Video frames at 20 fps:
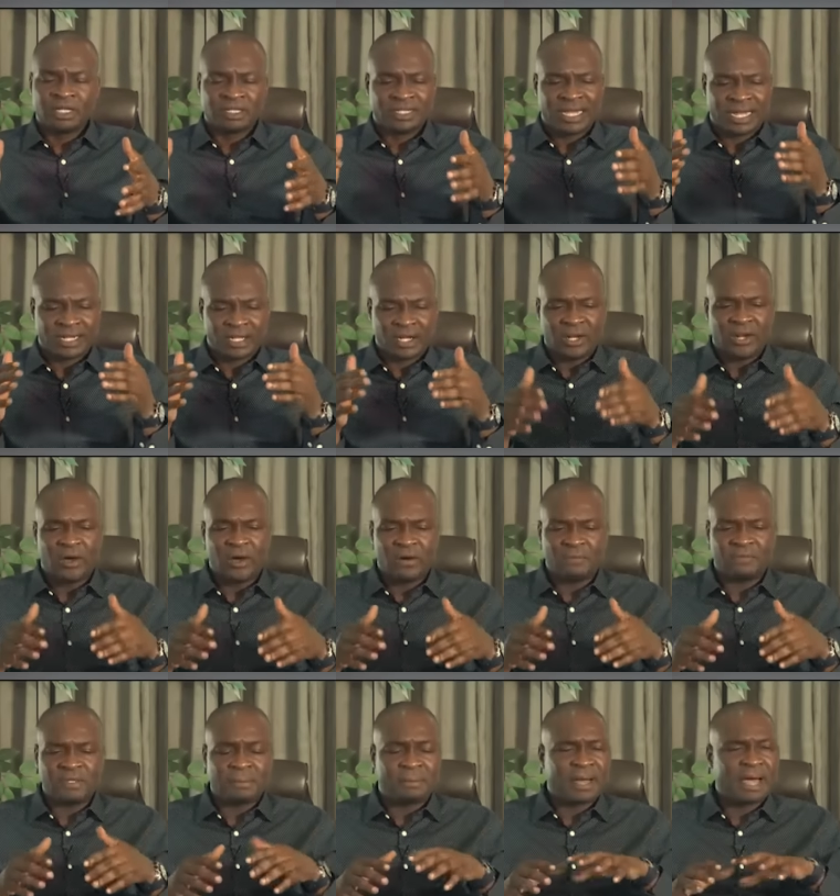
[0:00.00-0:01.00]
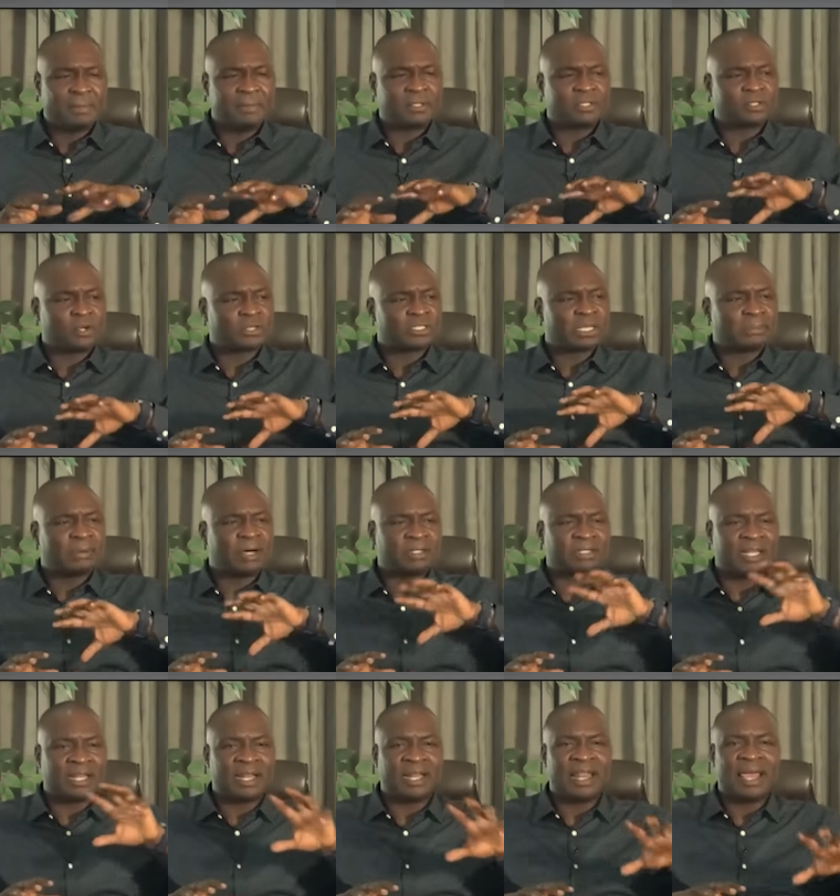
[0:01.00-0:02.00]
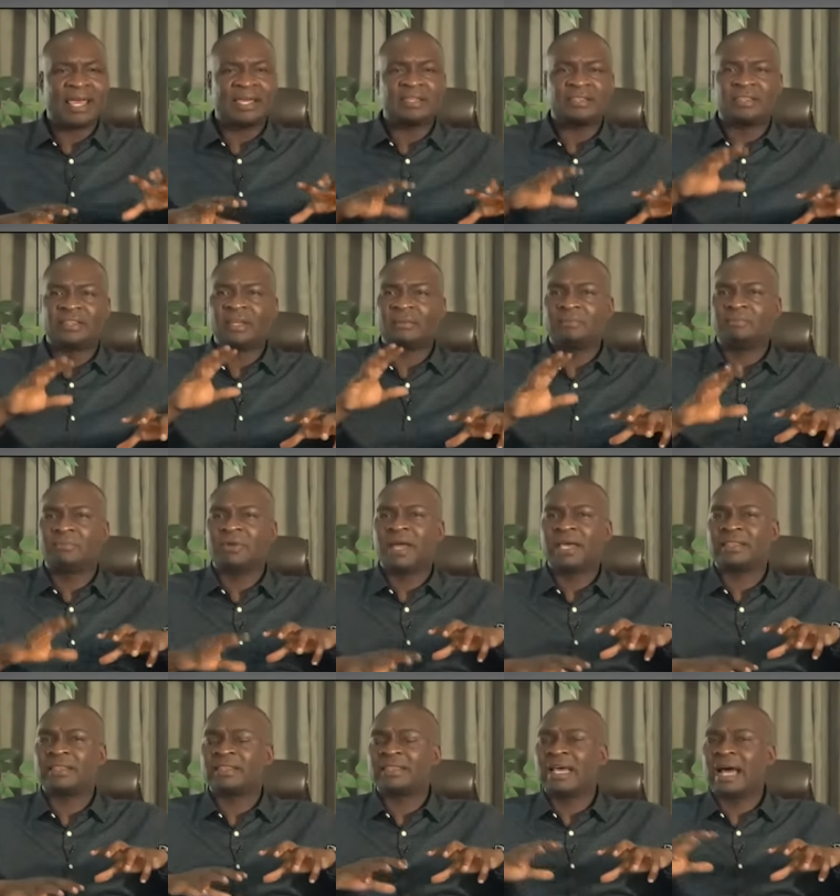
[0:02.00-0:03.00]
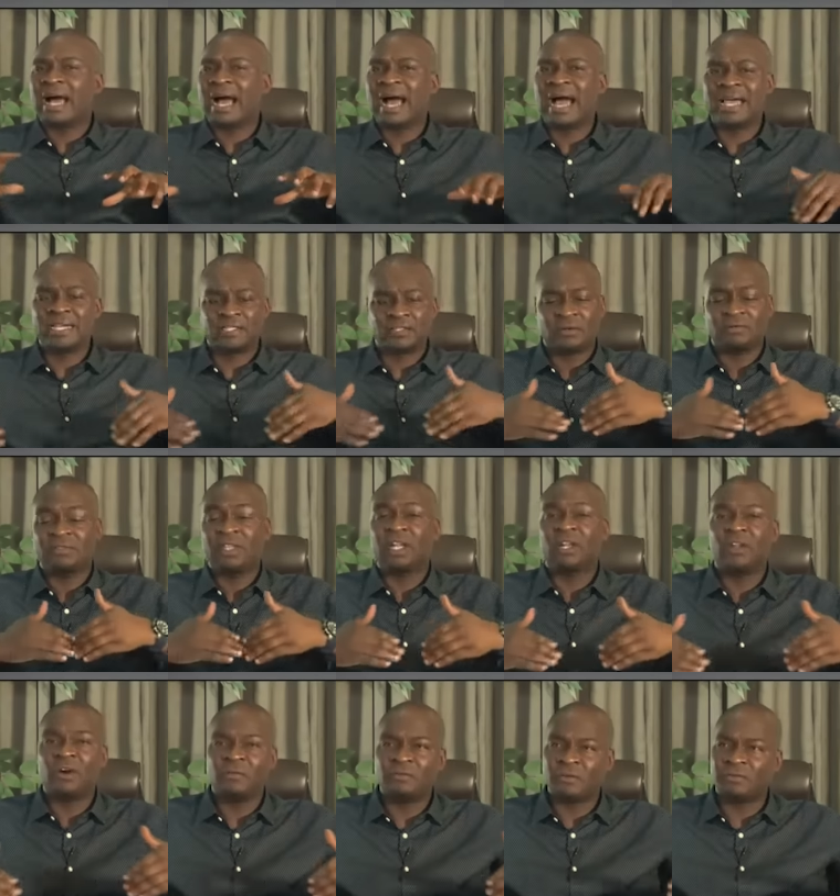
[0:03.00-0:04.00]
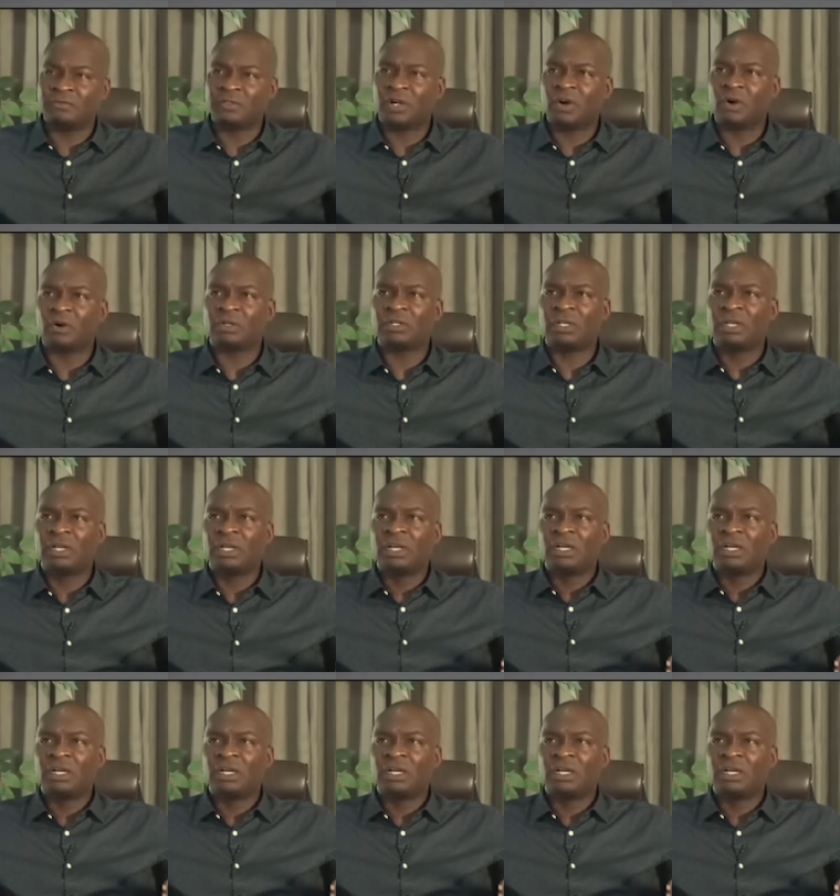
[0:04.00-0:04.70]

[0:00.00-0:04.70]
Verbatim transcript: That love, the Bible talks about the length, the breadth, the height of the love of God.